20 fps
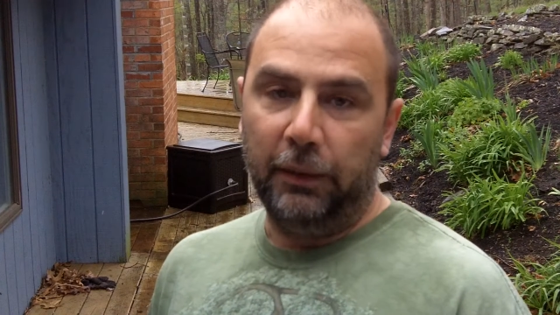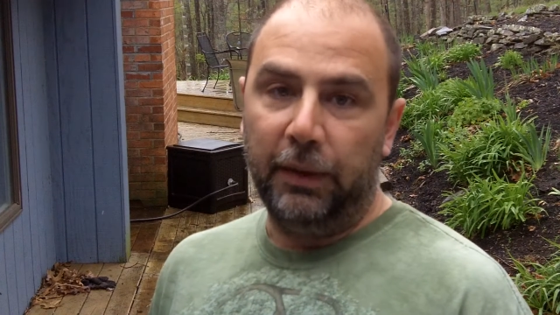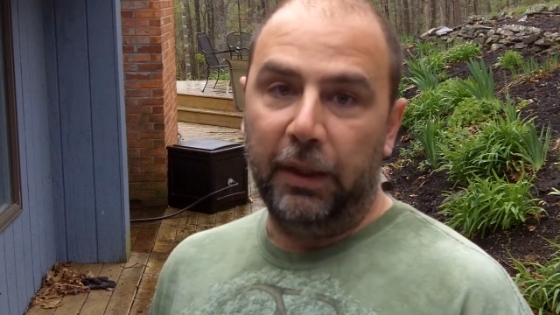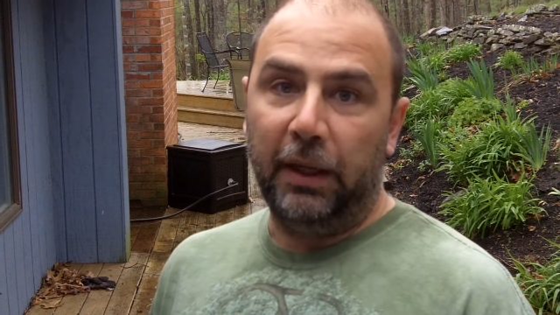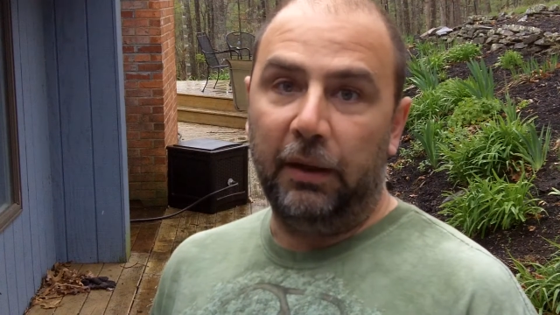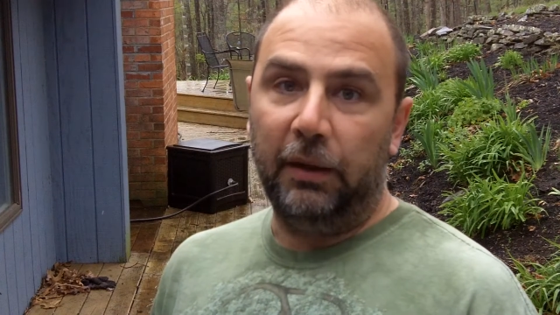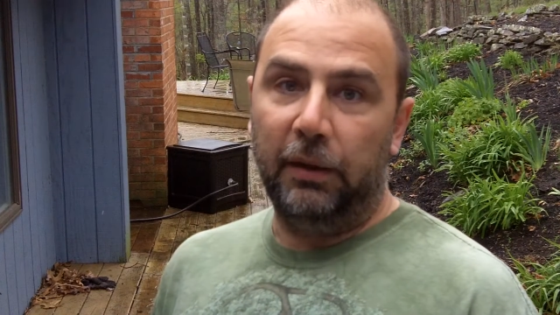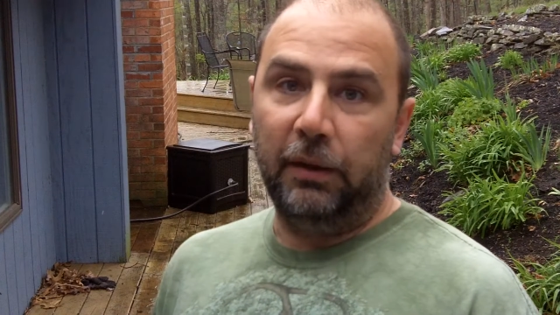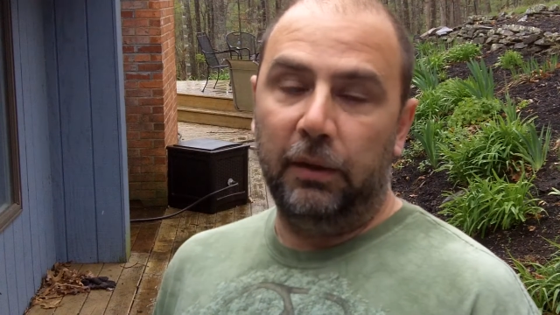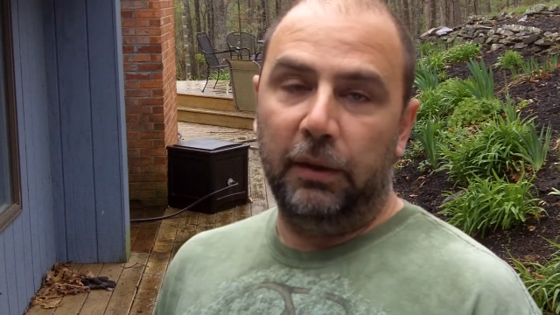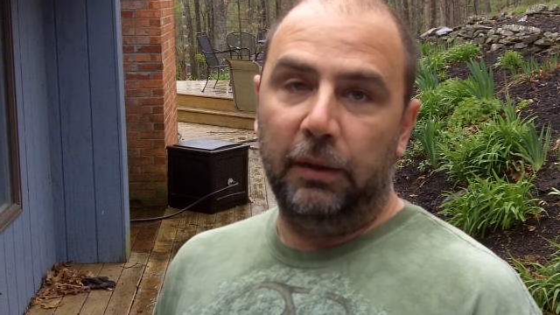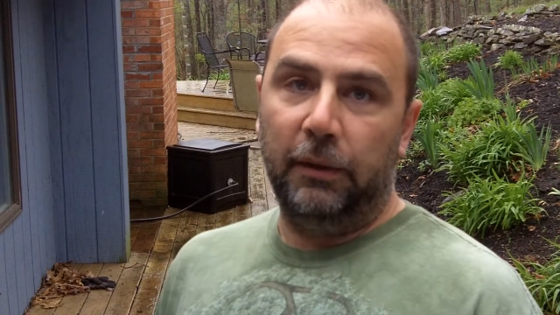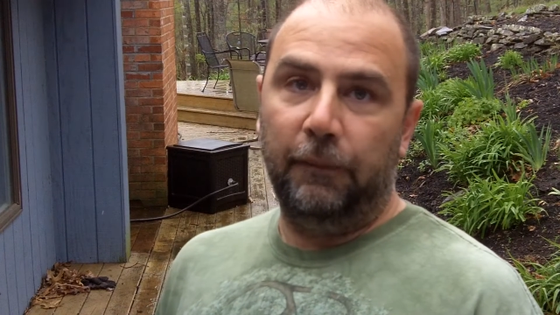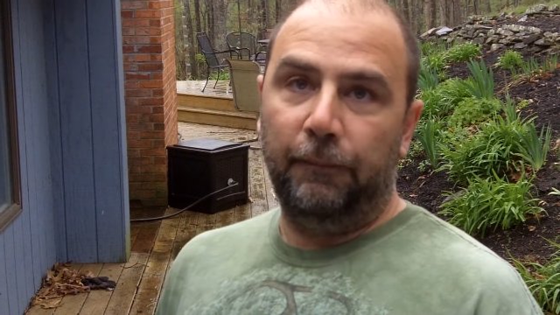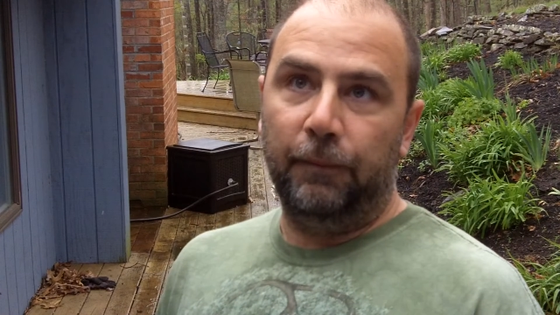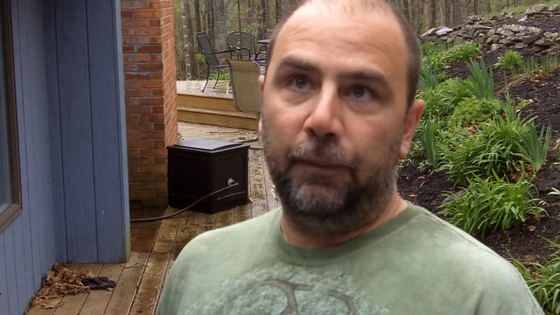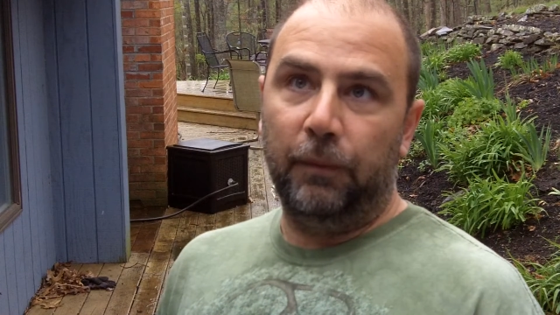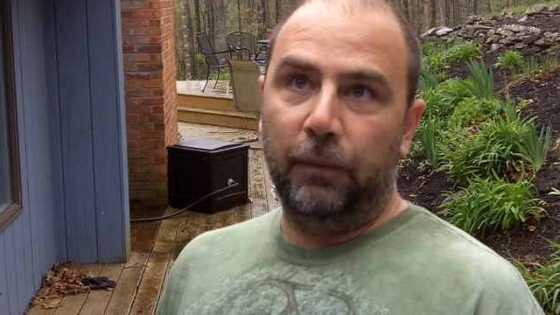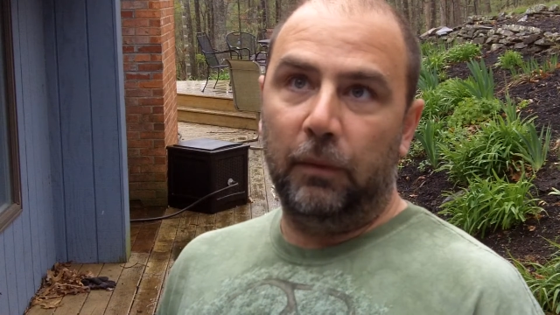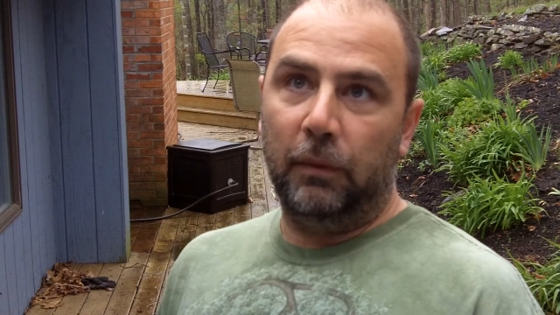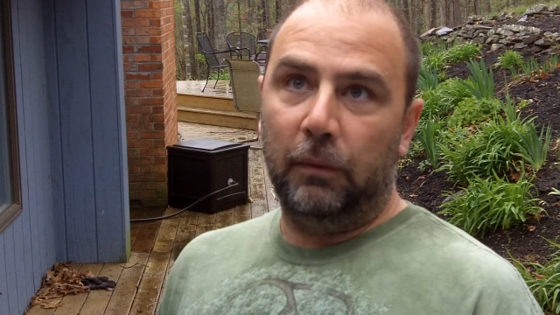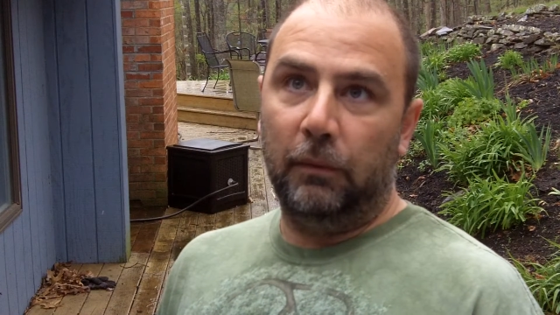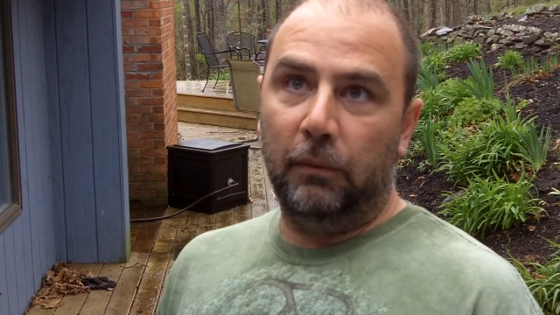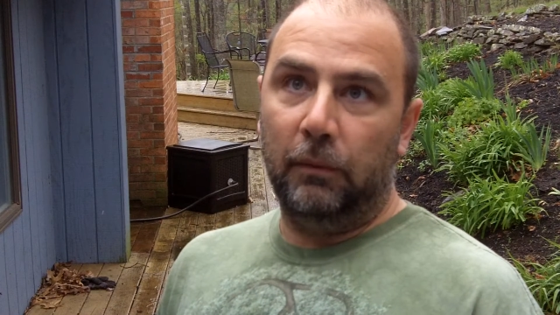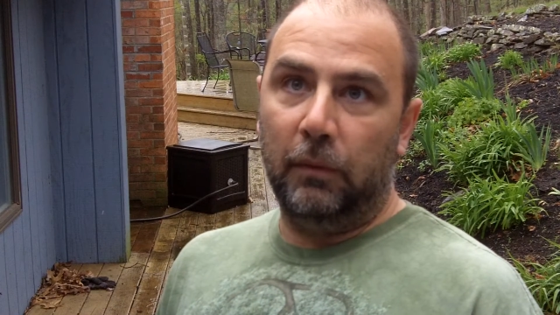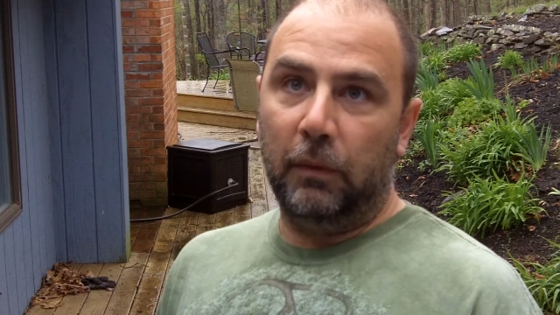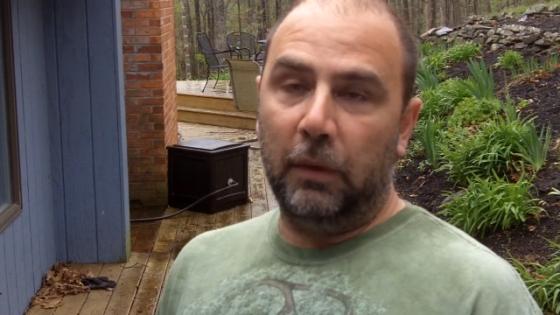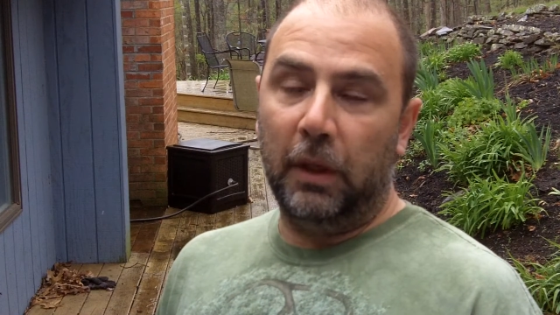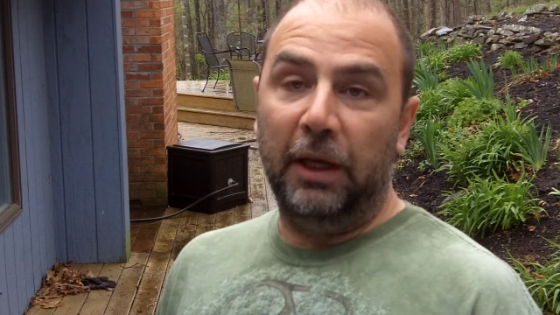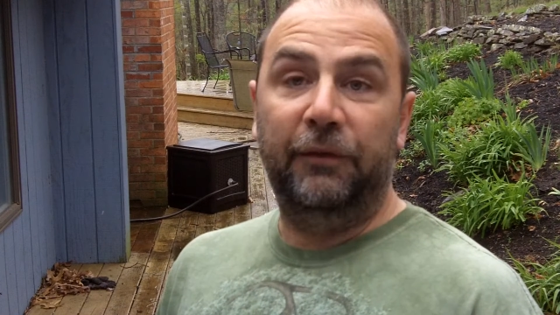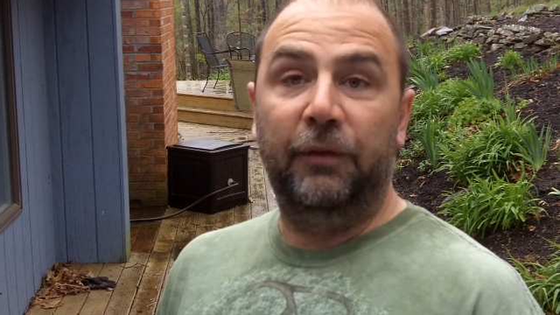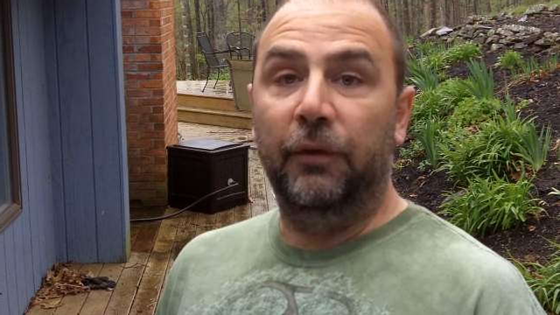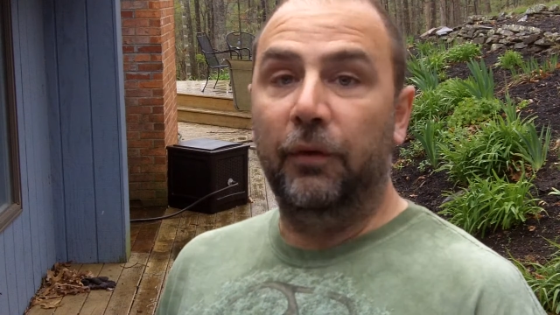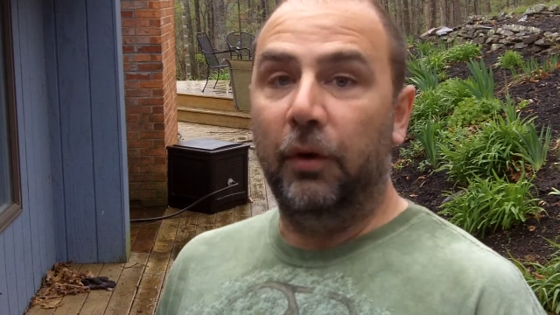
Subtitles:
Now, if